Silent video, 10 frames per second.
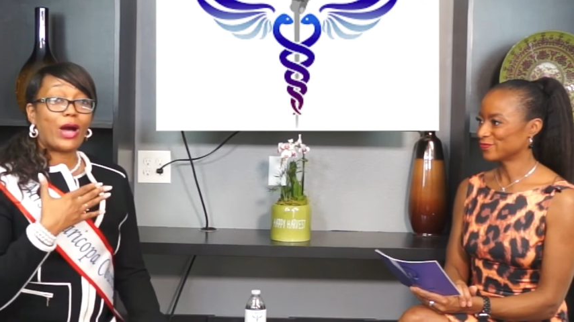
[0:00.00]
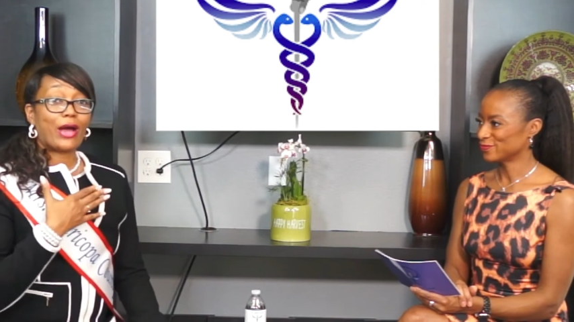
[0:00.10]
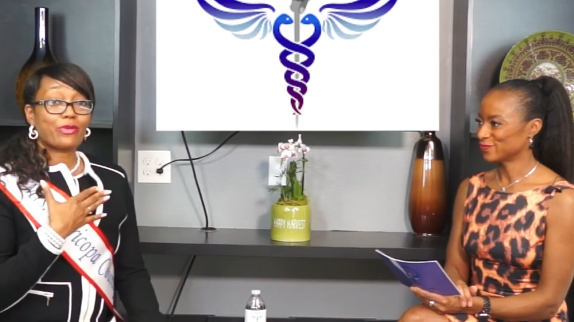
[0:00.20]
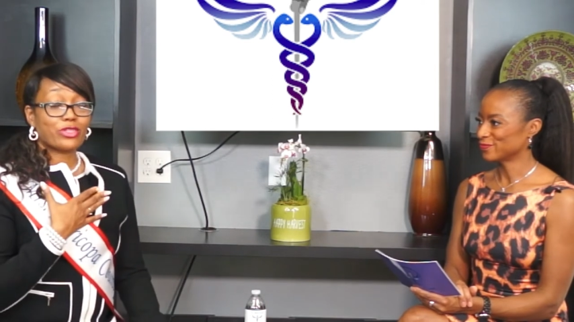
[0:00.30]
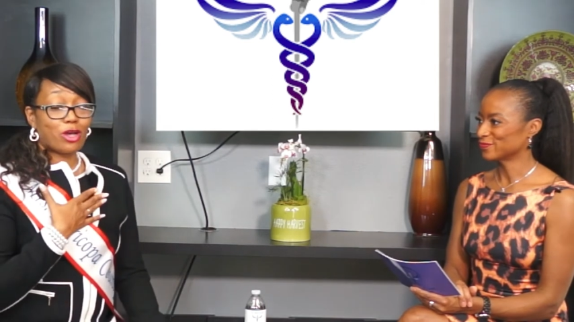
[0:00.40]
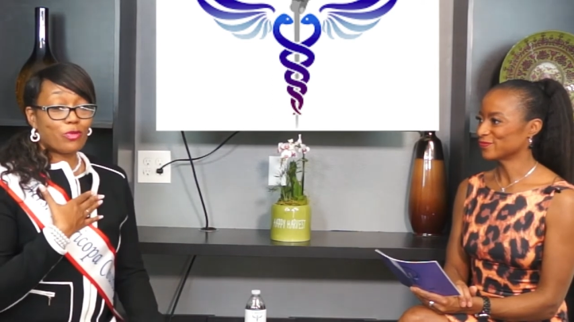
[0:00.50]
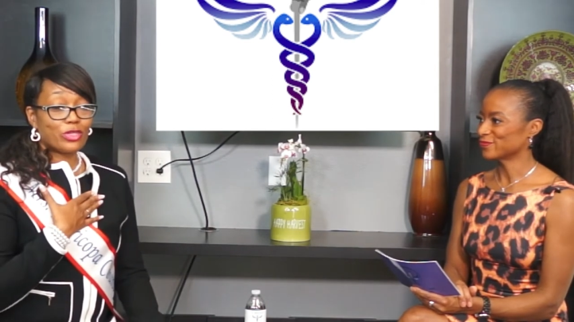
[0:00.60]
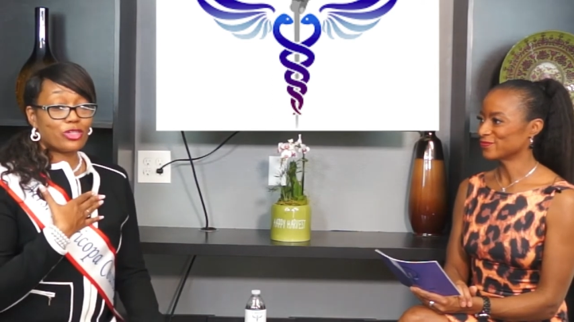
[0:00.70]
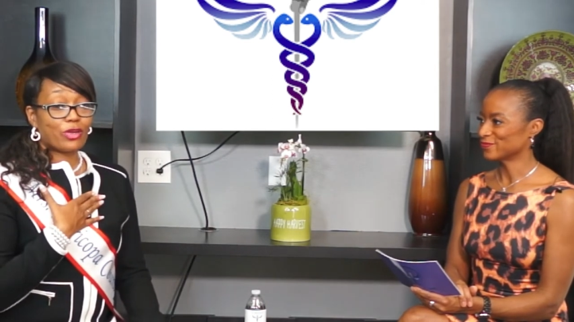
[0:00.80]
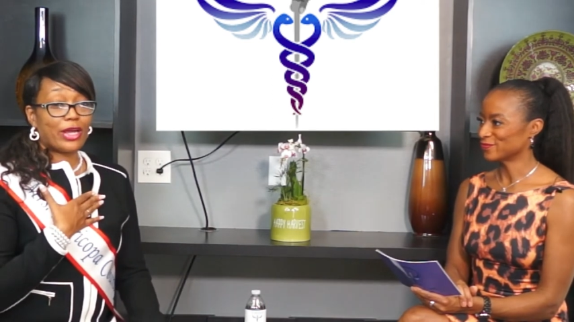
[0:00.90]
Speaker 1: I was
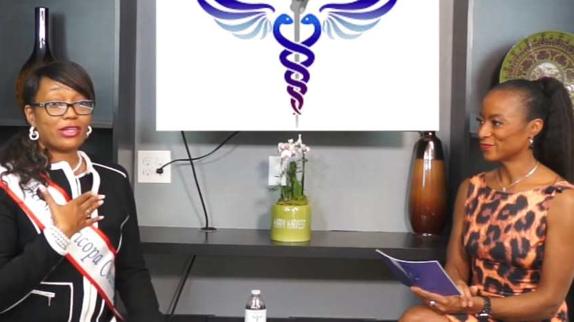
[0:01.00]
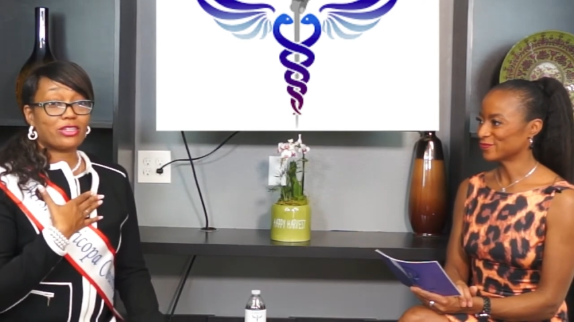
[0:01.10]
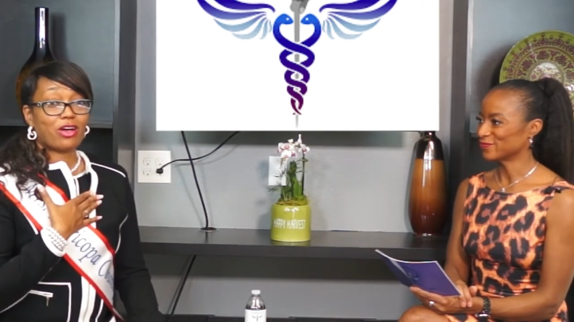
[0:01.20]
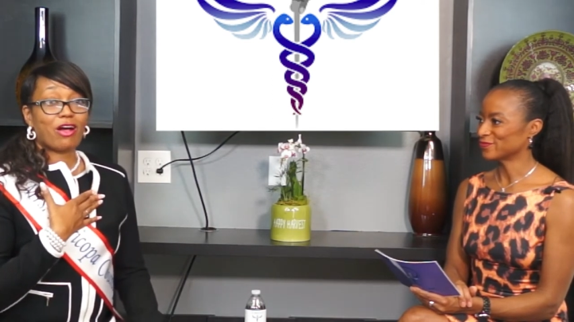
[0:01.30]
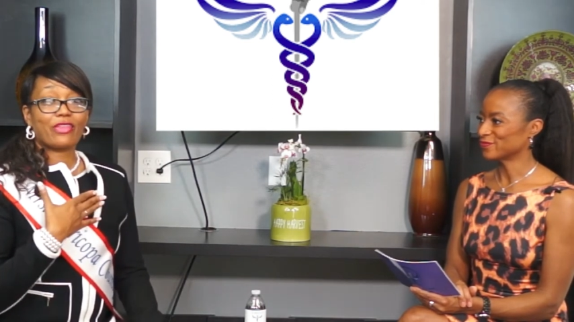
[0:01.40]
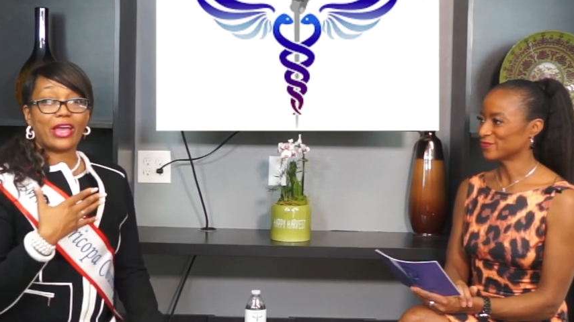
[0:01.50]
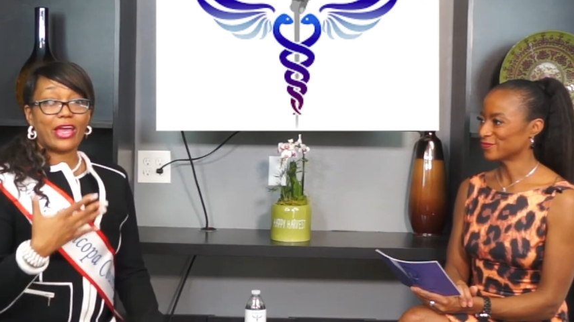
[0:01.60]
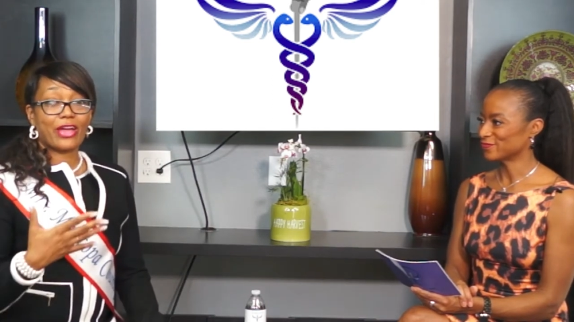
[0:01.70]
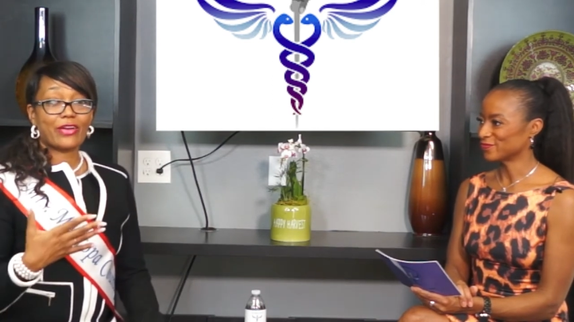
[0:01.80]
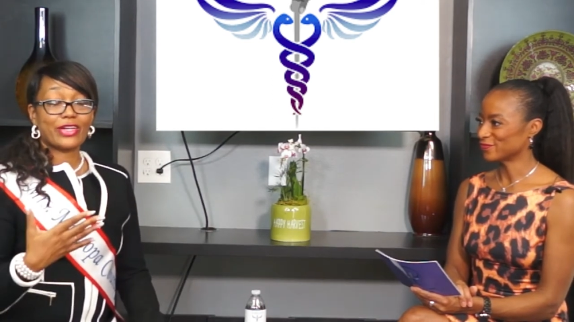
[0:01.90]
always trained and taught that
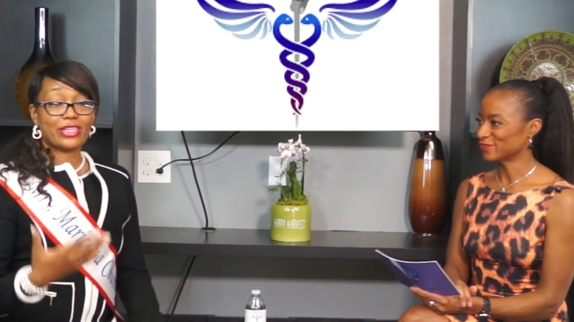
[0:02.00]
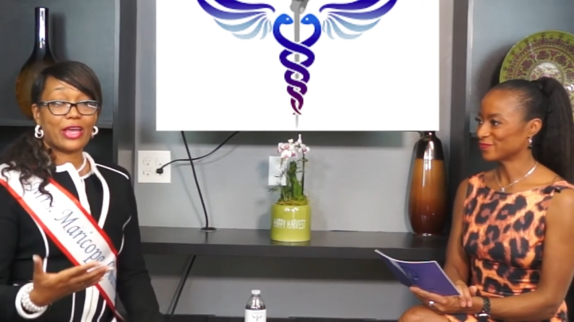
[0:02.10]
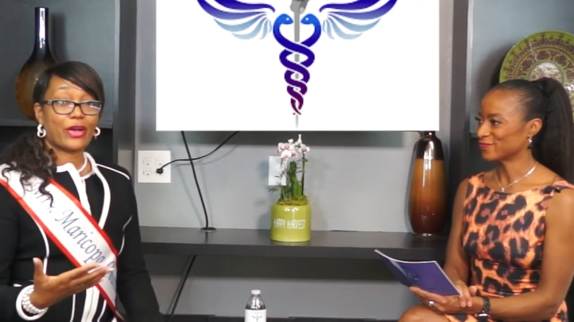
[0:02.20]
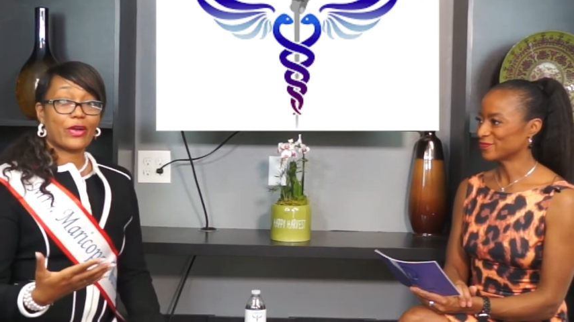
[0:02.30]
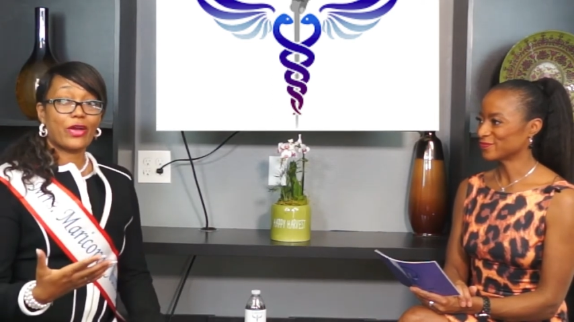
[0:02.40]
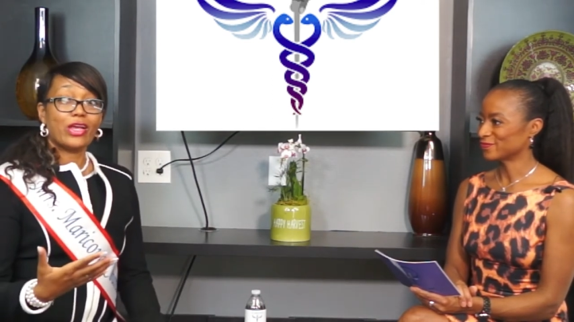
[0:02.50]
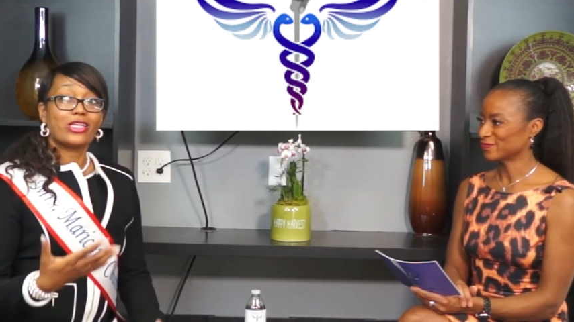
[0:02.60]
hair is hair.